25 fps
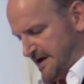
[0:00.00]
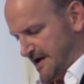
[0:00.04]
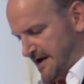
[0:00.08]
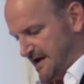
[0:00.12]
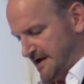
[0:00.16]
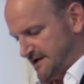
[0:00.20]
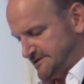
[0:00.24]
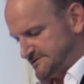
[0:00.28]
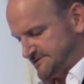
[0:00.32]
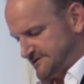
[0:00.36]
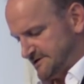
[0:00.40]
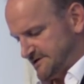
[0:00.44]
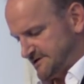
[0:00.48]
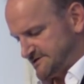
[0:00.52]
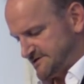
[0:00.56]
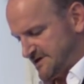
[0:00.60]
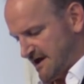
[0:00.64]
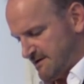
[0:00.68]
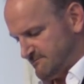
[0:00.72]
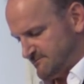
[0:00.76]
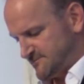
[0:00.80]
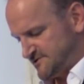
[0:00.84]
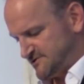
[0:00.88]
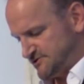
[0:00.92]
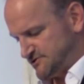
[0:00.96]
It's an
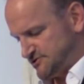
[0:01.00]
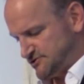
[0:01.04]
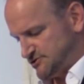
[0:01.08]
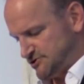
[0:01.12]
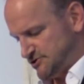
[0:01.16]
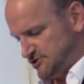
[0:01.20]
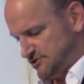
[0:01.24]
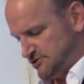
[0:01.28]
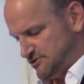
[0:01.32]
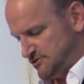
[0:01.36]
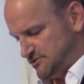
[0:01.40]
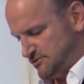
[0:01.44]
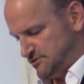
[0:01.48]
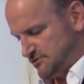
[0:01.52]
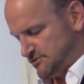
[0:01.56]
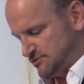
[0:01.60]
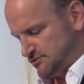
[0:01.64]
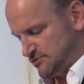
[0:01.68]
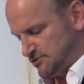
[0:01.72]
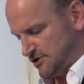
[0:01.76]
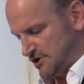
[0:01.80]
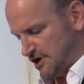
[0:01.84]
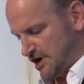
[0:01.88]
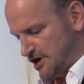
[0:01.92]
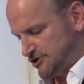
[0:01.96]
attempt to
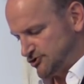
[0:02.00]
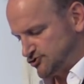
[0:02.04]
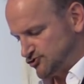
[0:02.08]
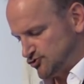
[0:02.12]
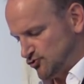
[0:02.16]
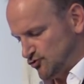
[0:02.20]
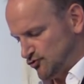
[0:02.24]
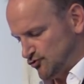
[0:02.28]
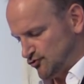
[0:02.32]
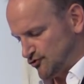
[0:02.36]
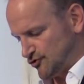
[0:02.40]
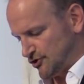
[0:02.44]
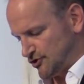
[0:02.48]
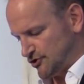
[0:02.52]
ensure